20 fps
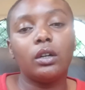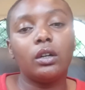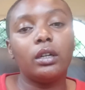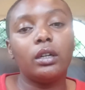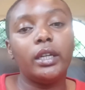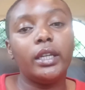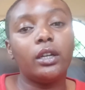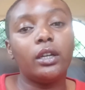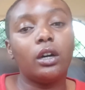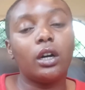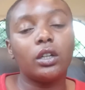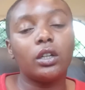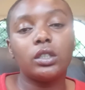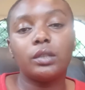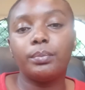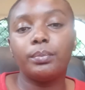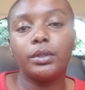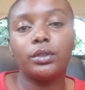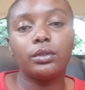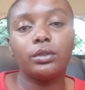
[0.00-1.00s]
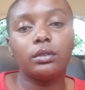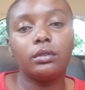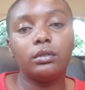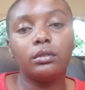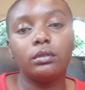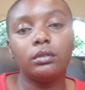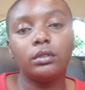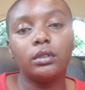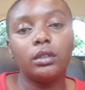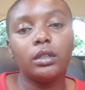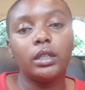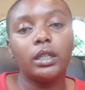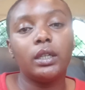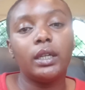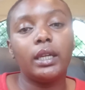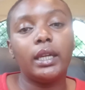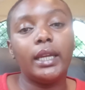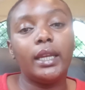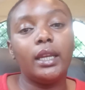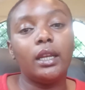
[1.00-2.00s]
in a hospital
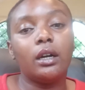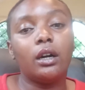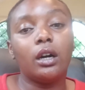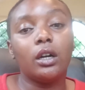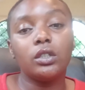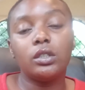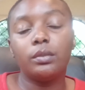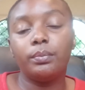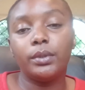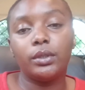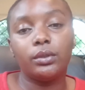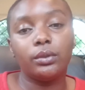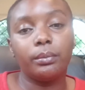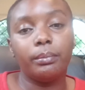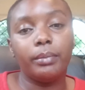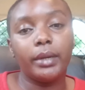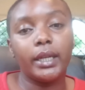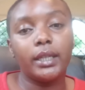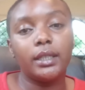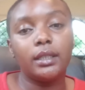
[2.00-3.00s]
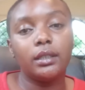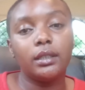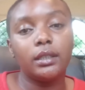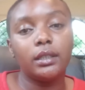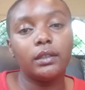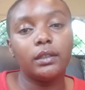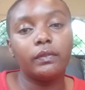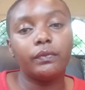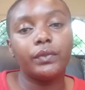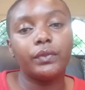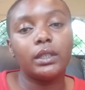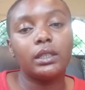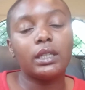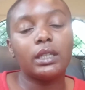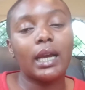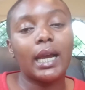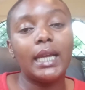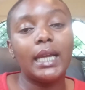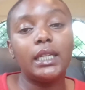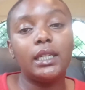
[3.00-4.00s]
bed,
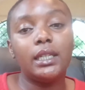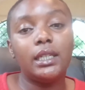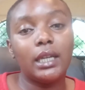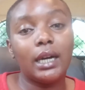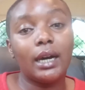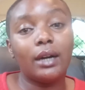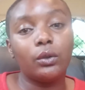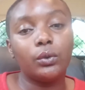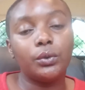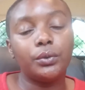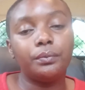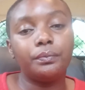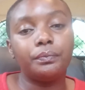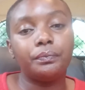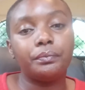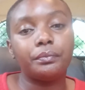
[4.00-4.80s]
tied down